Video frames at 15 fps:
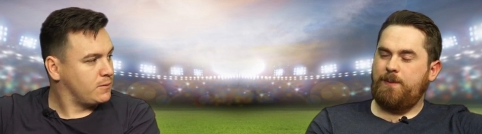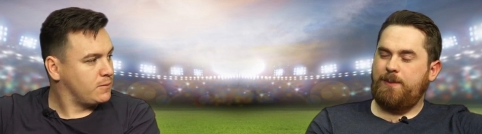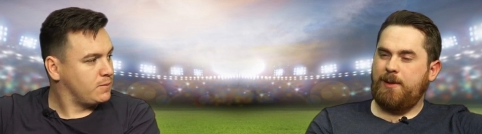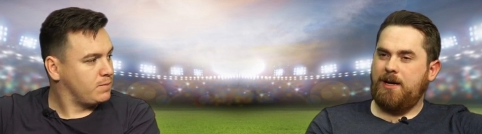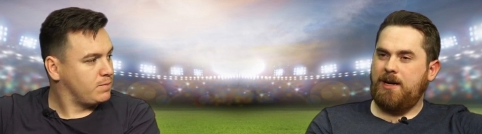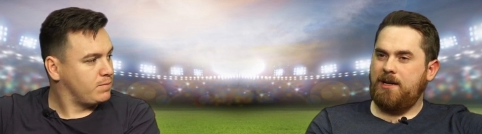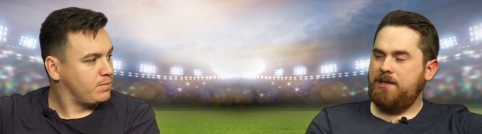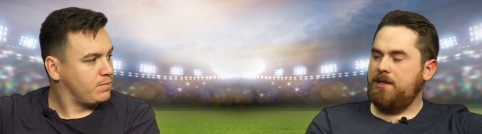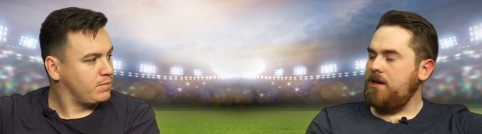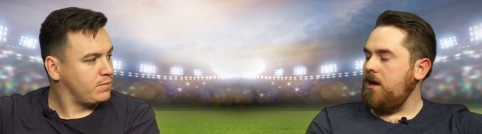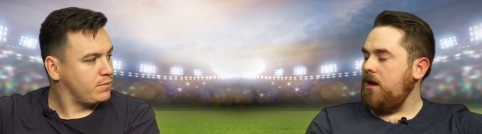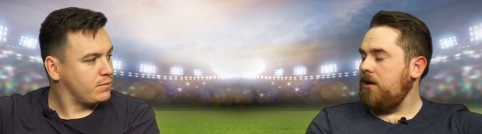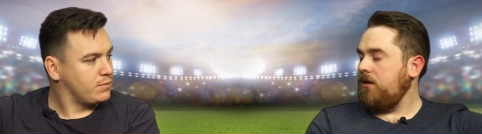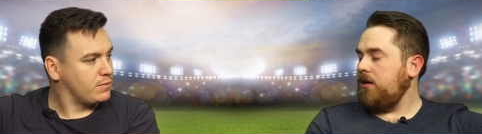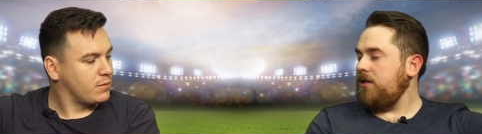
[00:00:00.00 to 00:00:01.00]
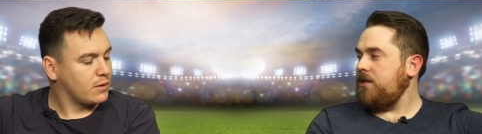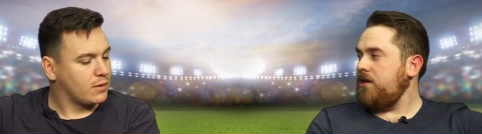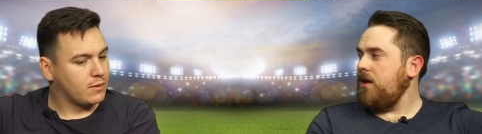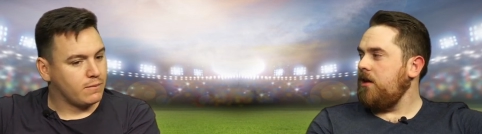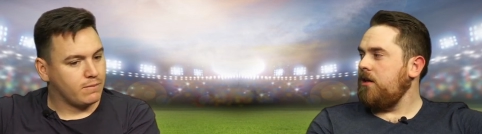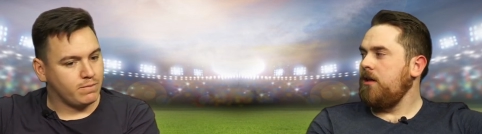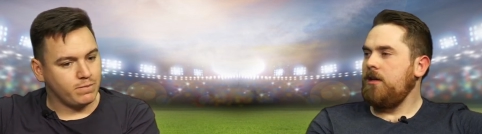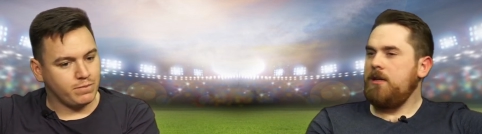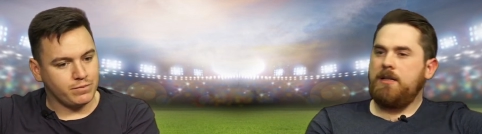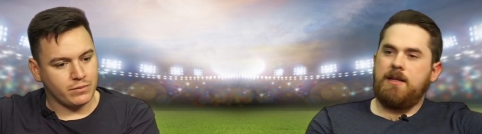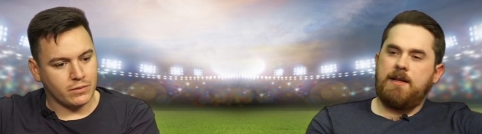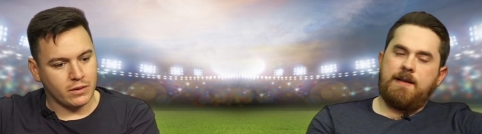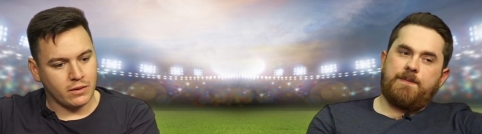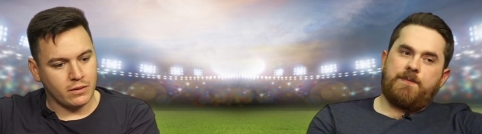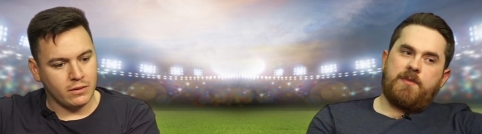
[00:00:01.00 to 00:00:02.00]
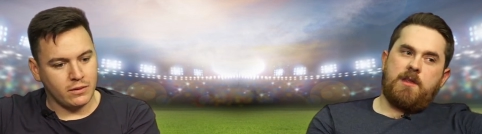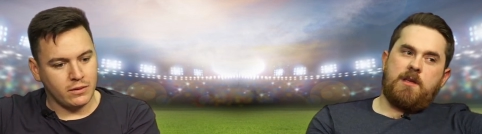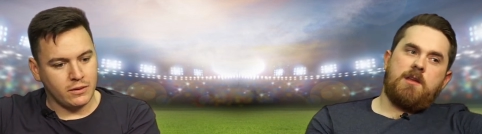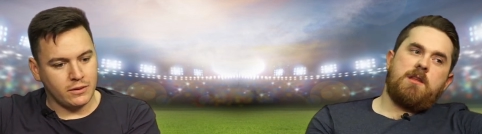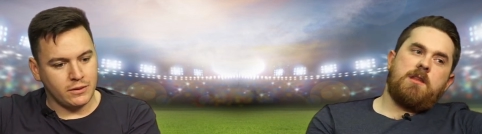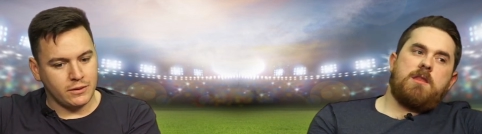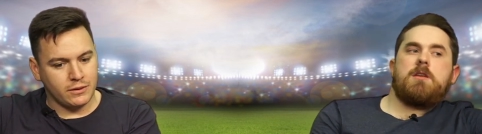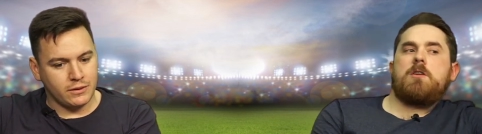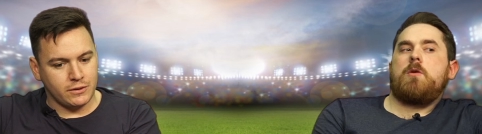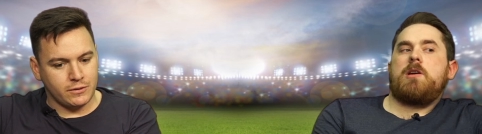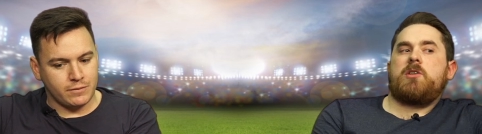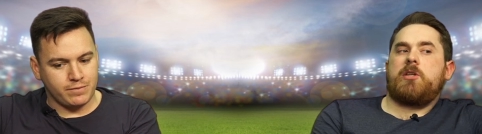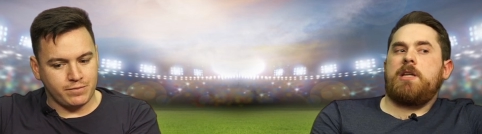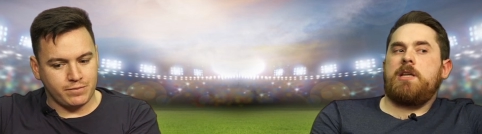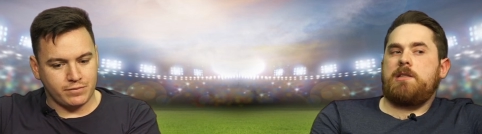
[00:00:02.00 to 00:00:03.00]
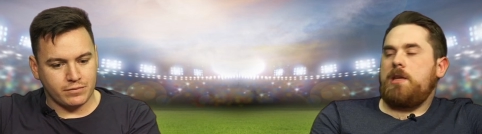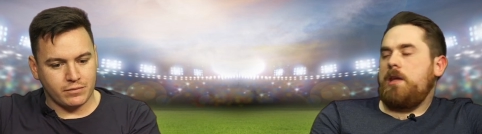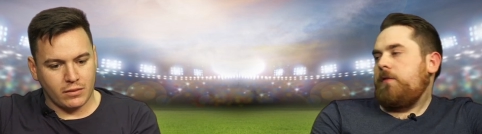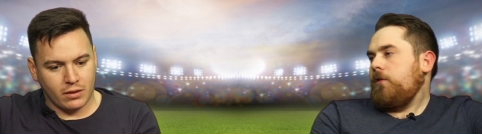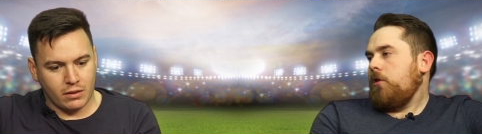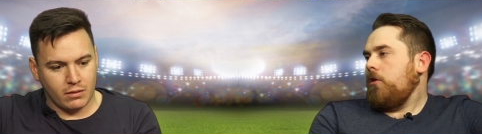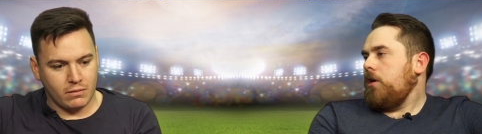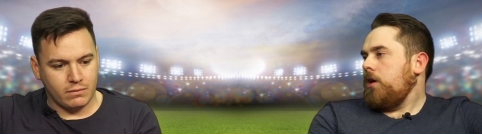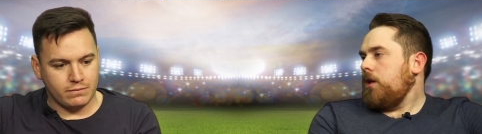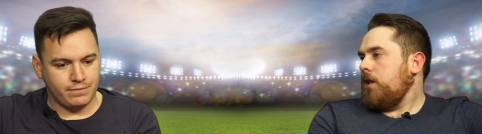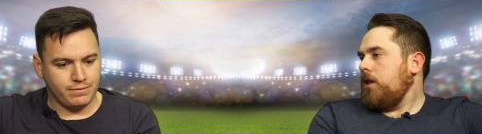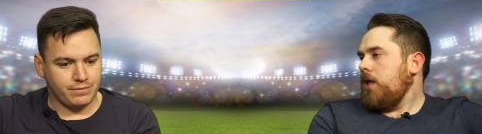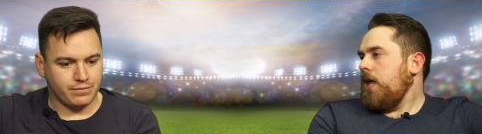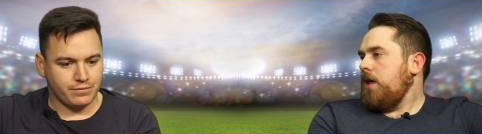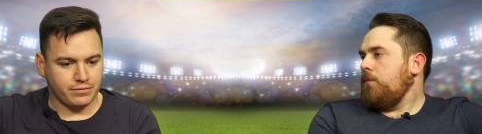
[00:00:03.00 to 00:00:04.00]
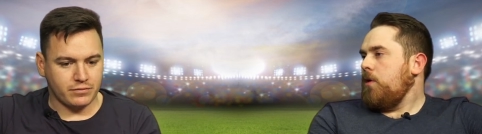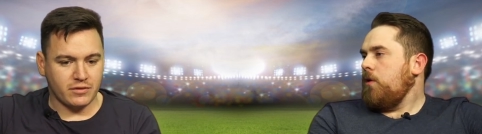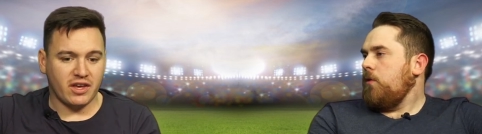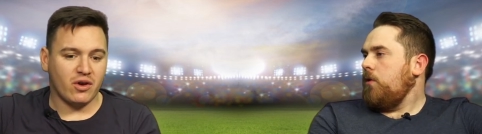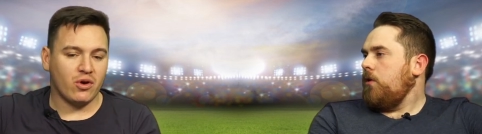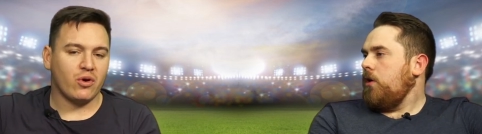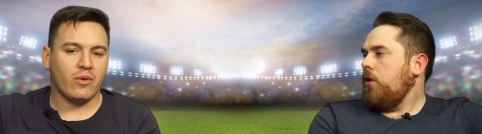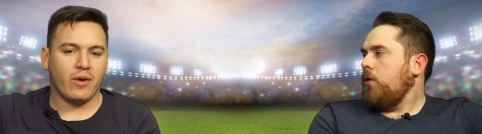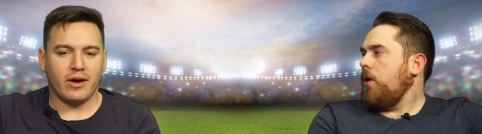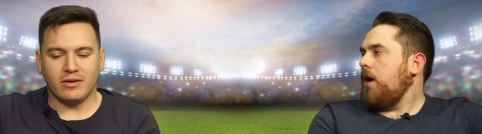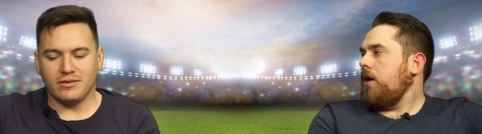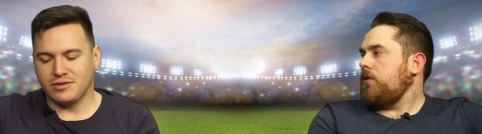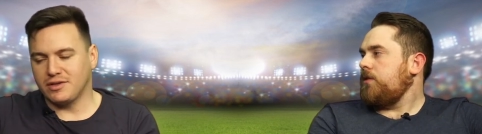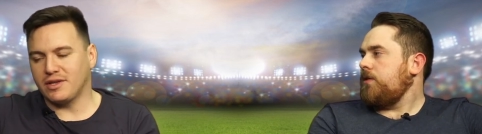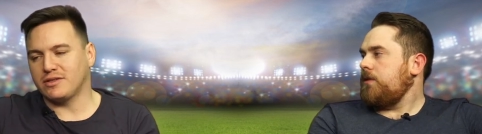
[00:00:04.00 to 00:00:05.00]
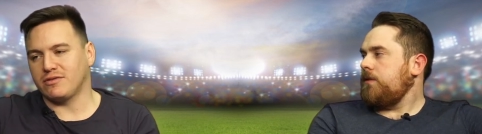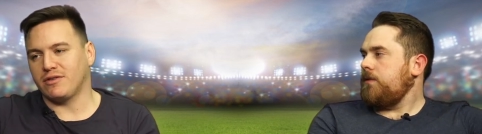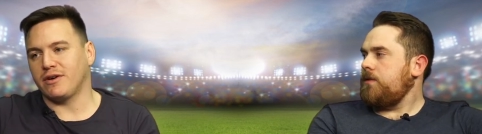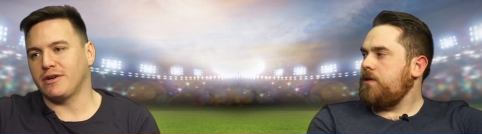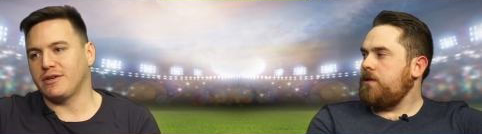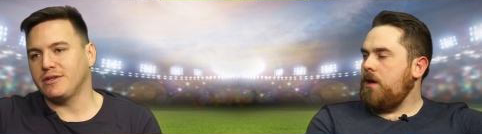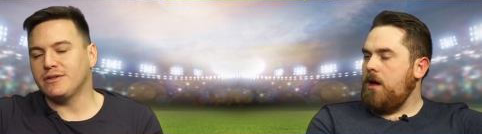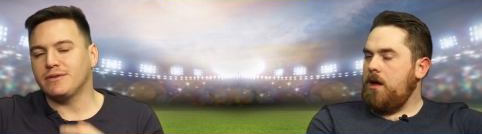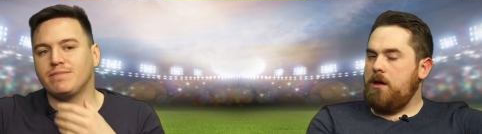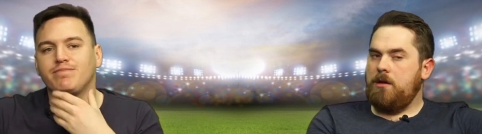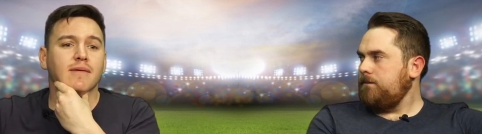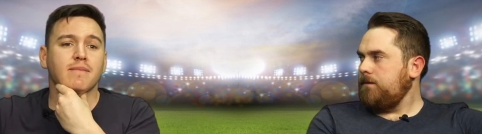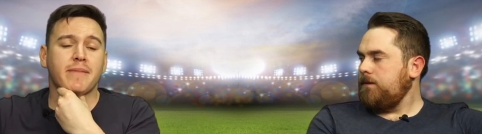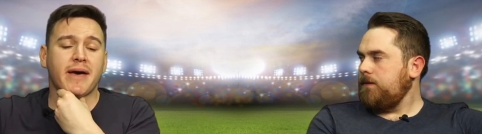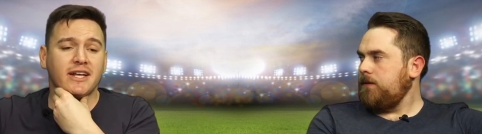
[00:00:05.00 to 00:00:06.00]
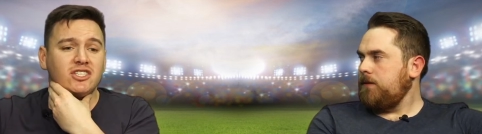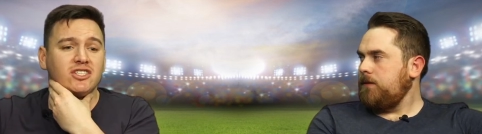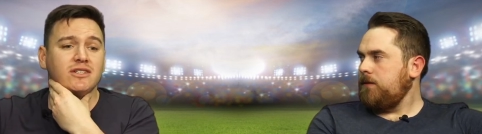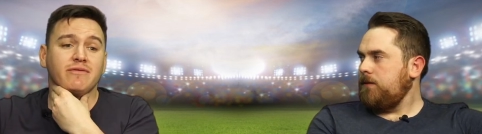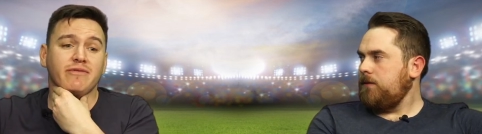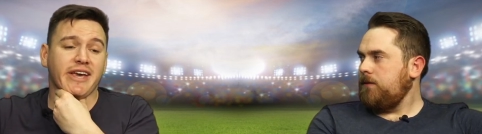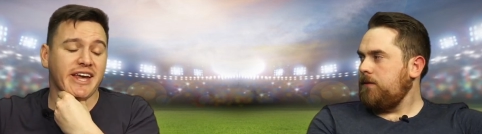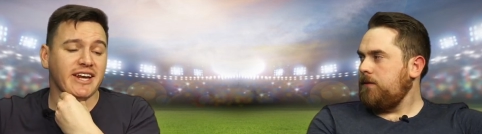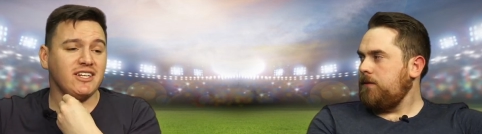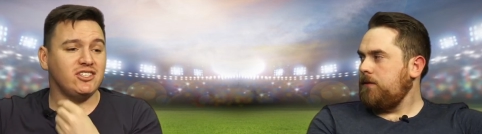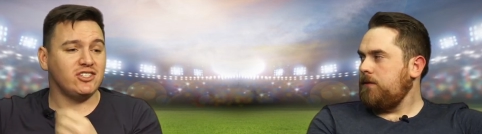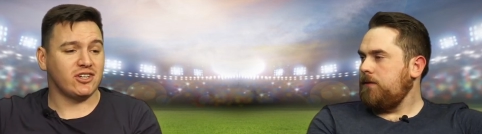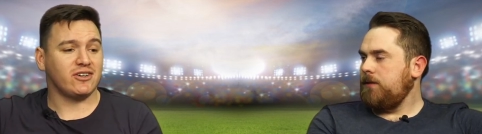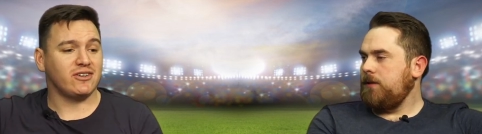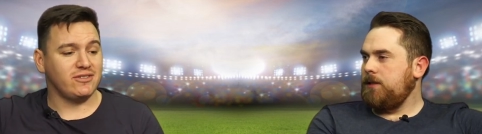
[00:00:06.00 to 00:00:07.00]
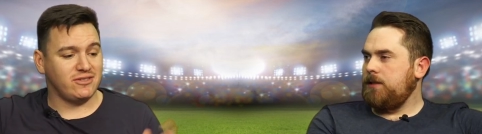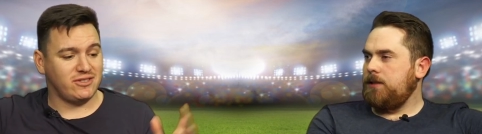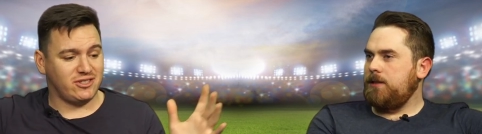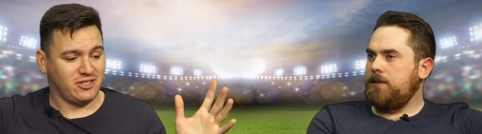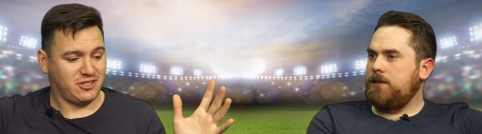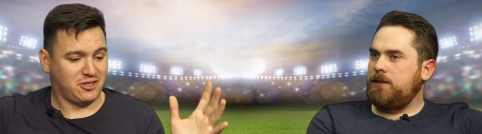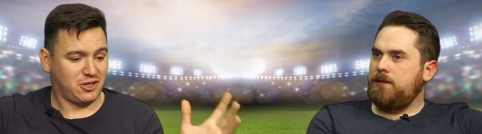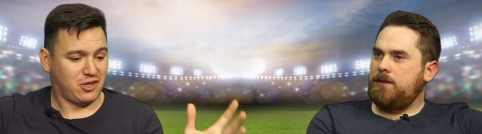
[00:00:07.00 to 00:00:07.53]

Speaker 1: but I don't know. I don't know. the The question is, if not him, who
Speaker 2: yeah, who, who else? else? That's right. So yeah. Imagine if Eddie Jones just